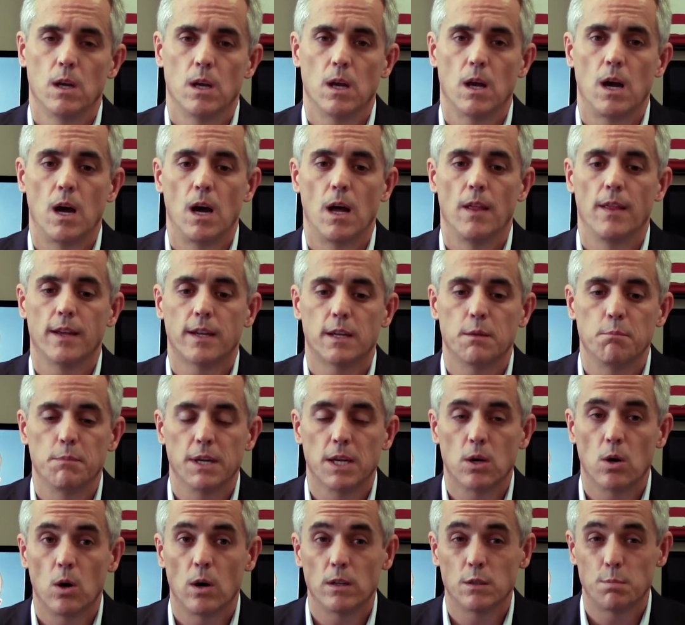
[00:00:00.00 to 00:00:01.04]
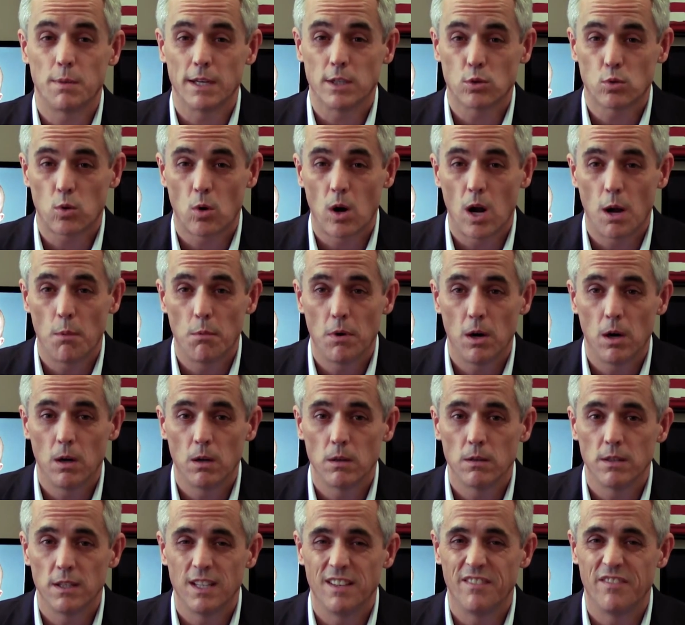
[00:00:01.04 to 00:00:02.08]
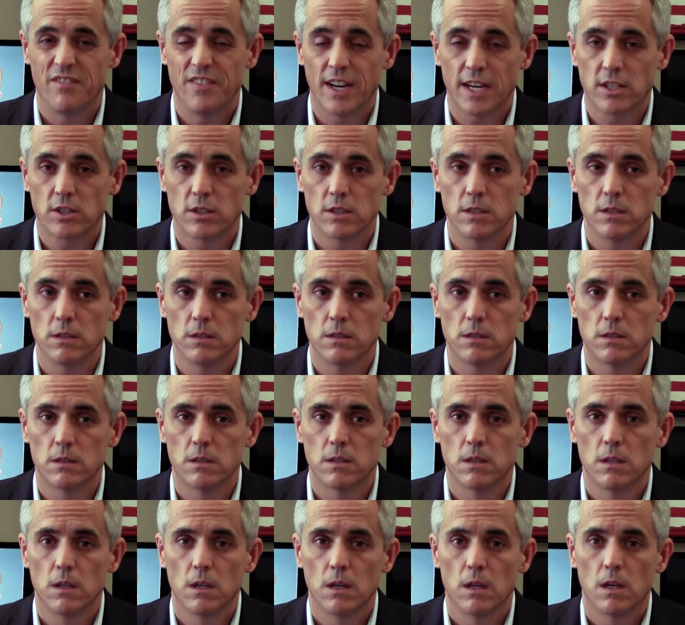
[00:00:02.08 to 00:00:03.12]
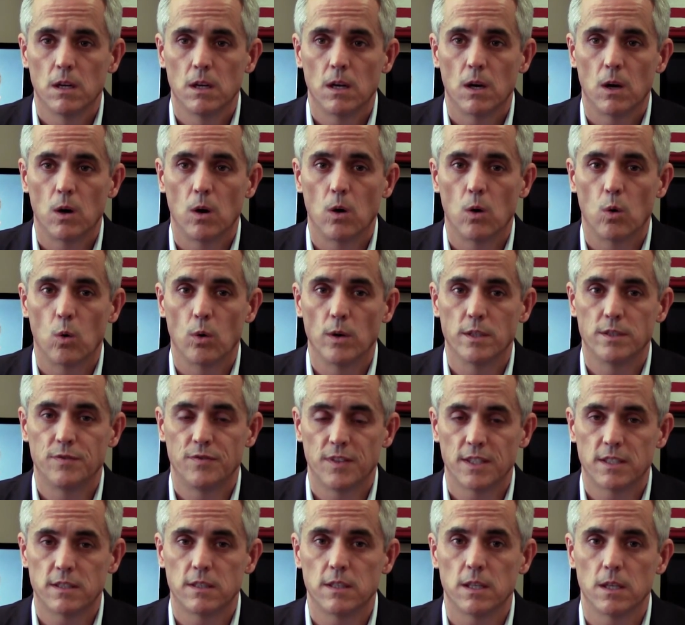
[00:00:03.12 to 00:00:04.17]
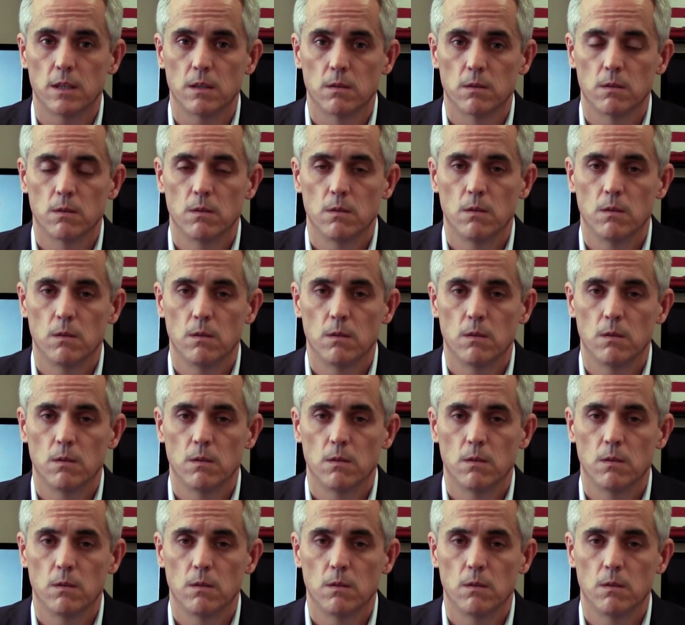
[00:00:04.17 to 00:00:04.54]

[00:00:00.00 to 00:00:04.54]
That can be caused by trauma, infections, or asphyxia.